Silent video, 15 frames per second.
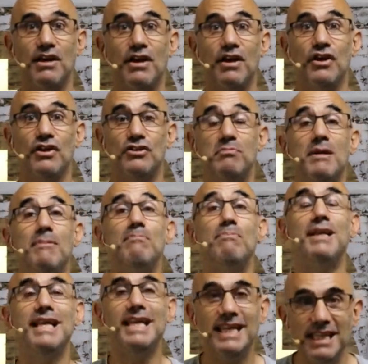to be
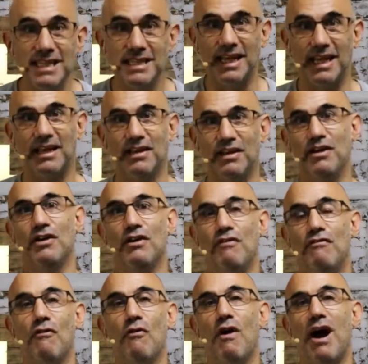pleasing
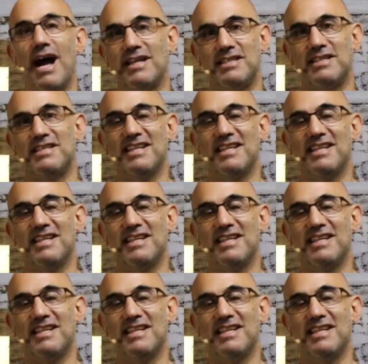for us.